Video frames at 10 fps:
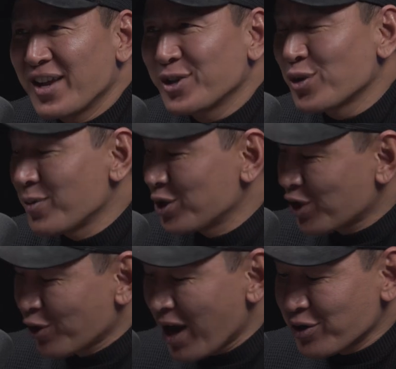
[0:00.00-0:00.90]
So. Thank you so much.
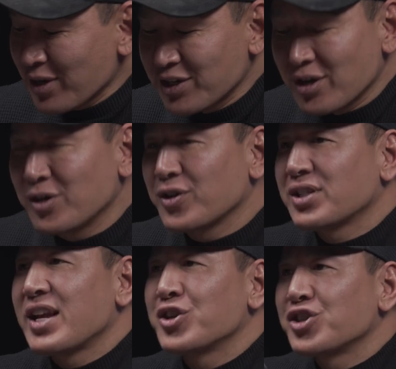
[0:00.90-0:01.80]
Congratulations on your
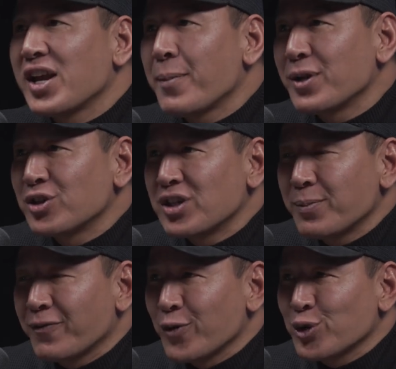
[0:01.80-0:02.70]
state
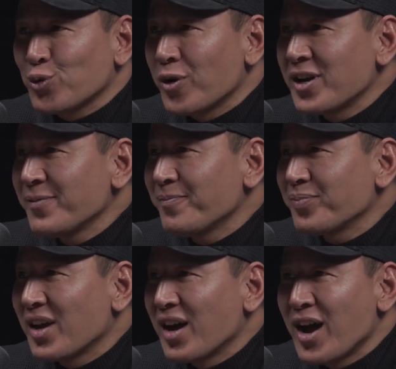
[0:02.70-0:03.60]
championship, your first one.
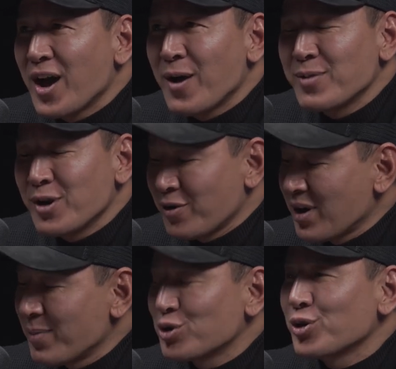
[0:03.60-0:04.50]

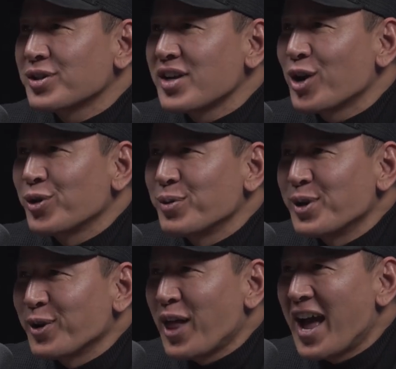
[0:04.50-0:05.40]
And I'm sure it's not going to be your